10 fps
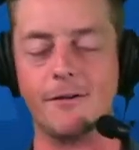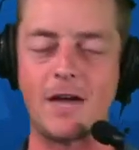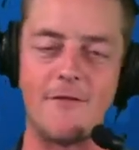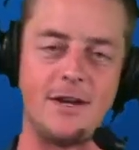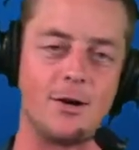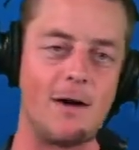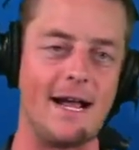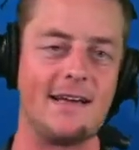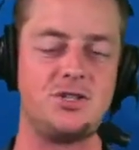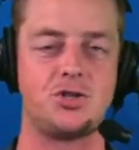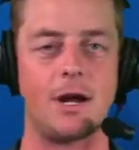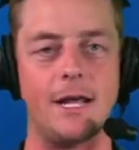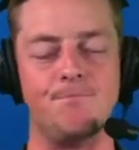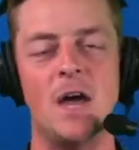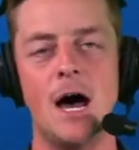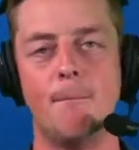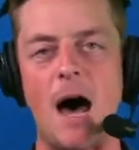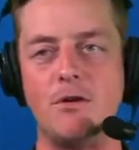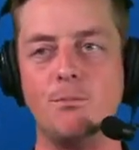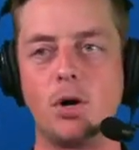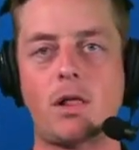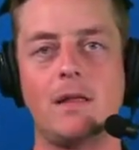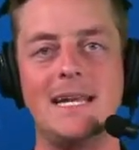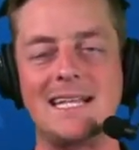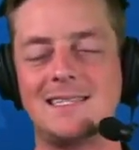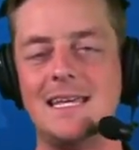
If Kevin Durant gets traded by the Brooklyn Nets,